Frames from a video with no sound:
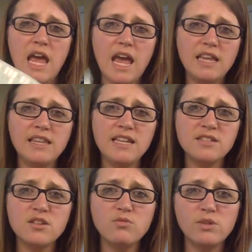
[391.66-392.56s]
And
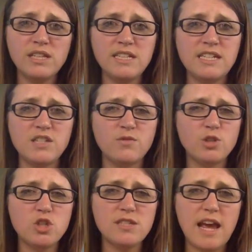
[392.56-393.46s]
these are really nice for
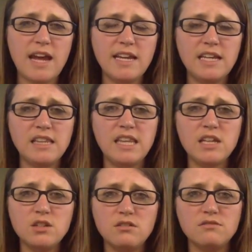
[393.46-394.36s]
just adding
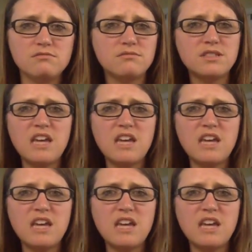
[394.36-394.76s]
little